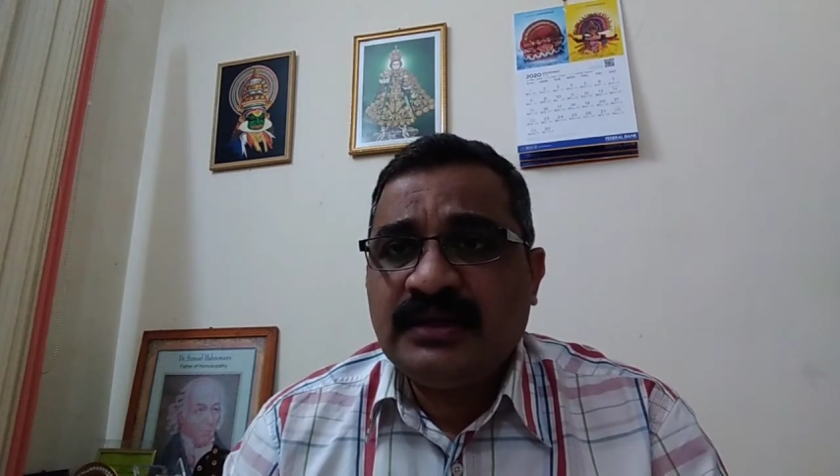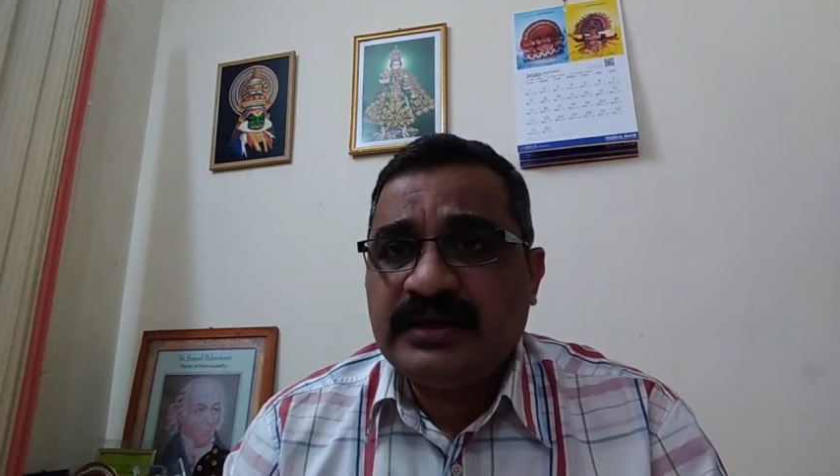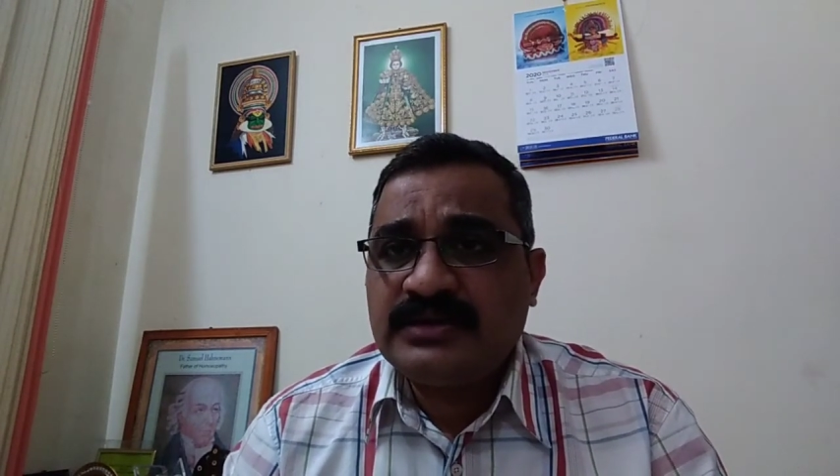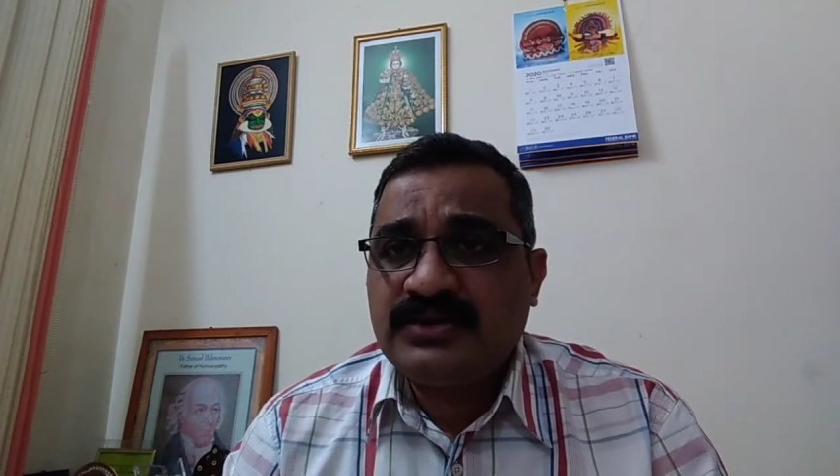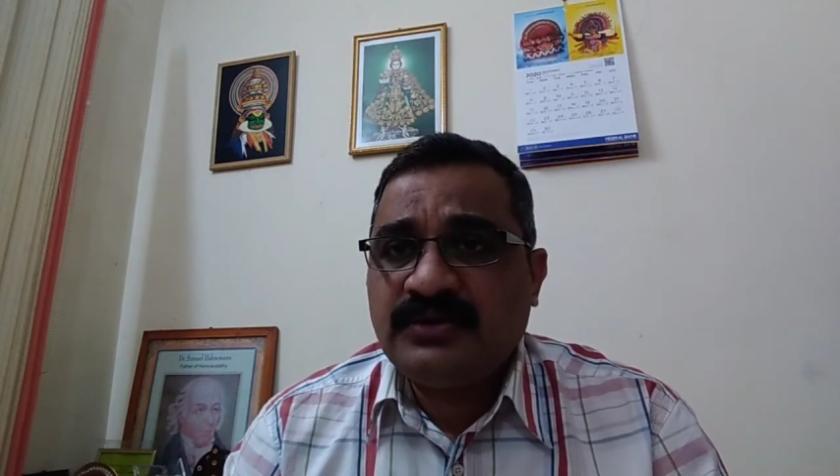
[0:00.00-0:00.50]

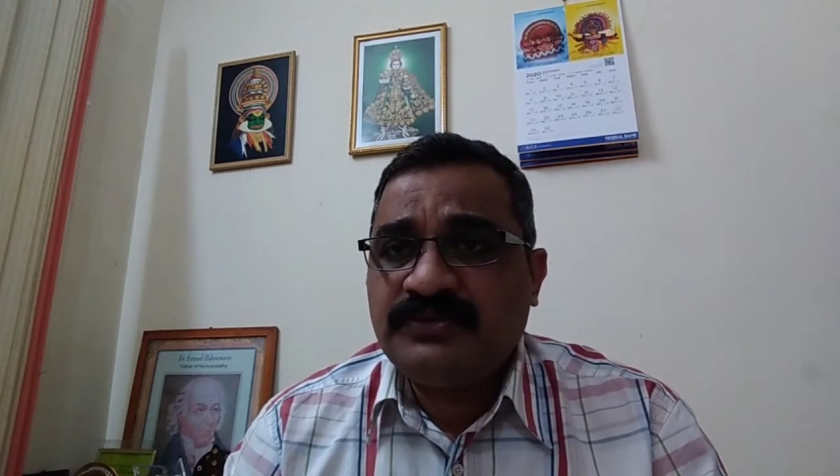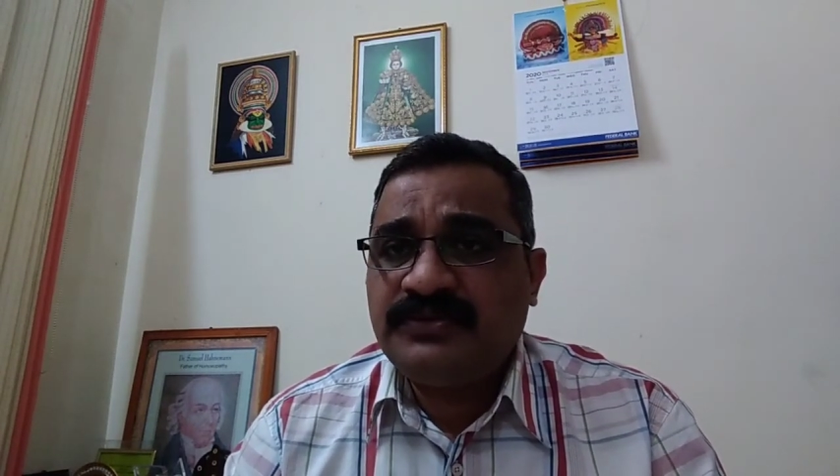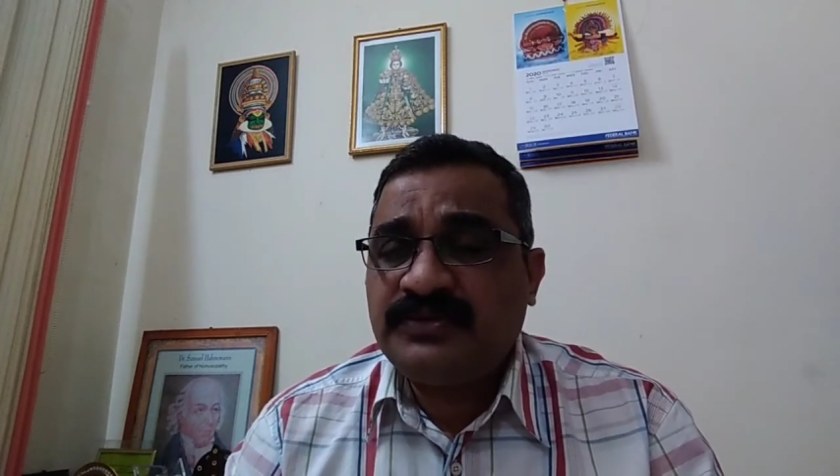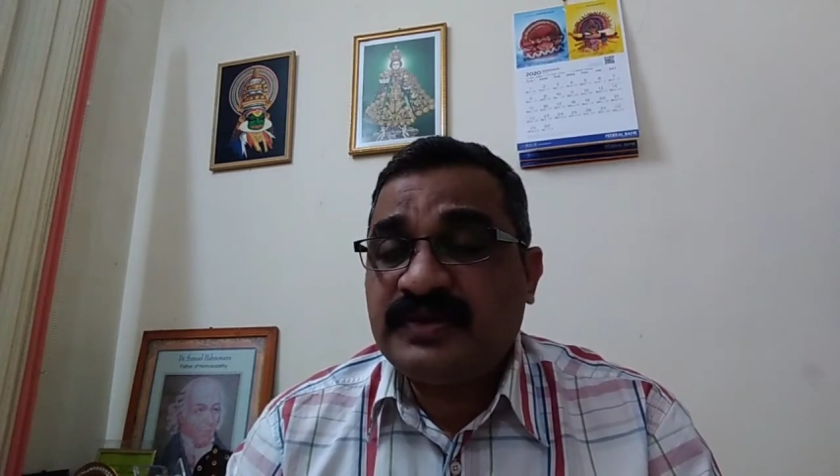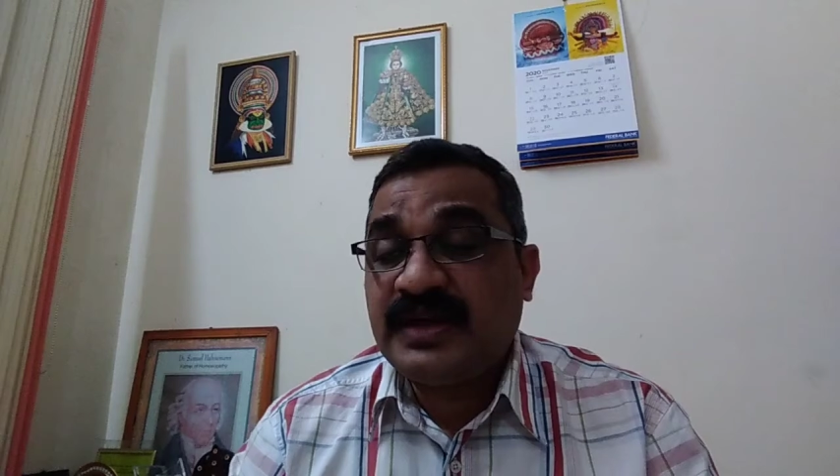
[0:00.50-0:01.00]
case of
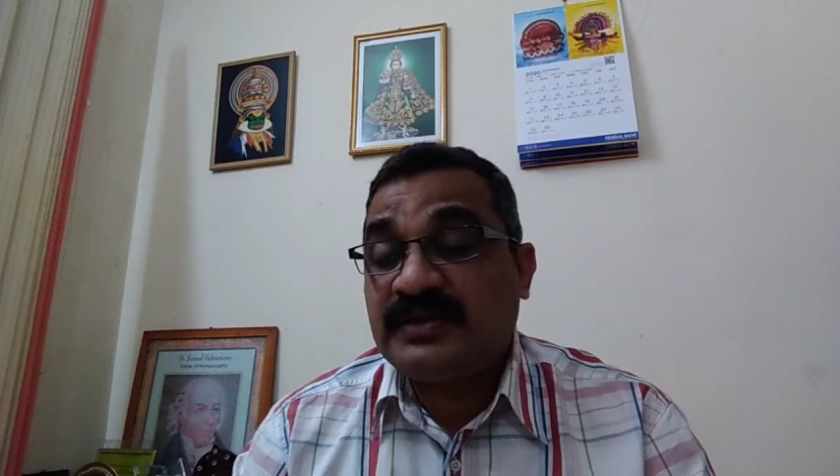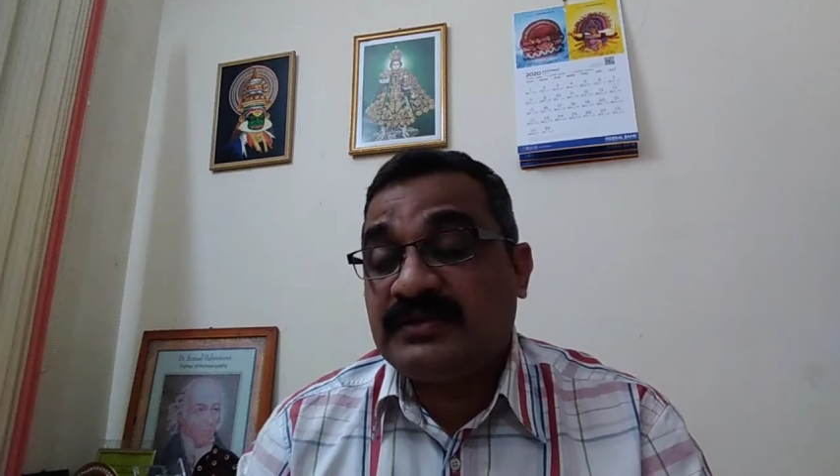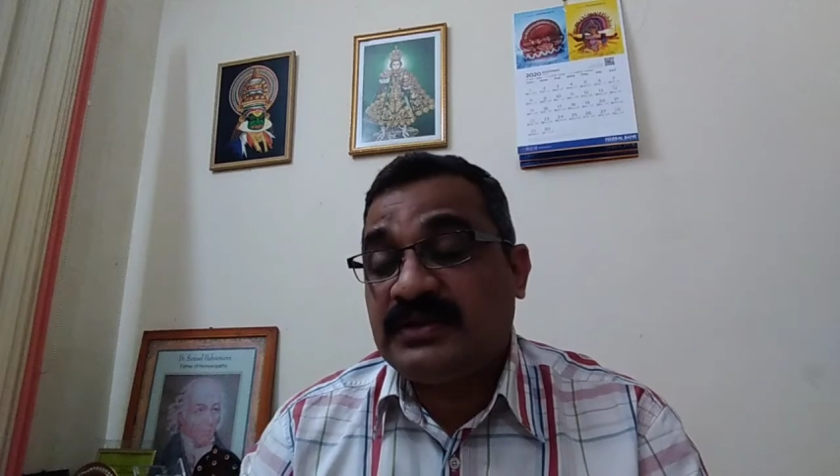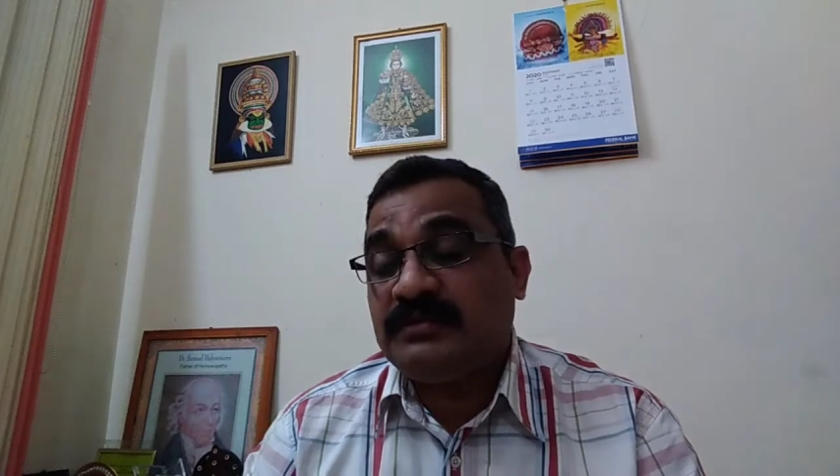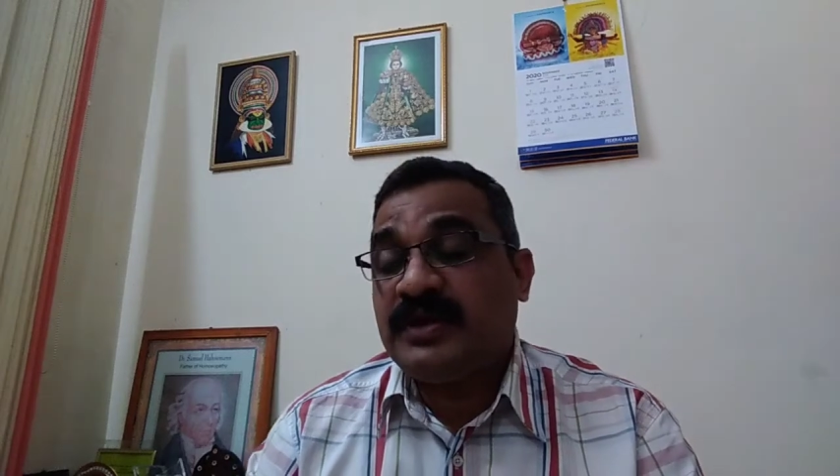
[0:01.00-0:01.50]
transudate.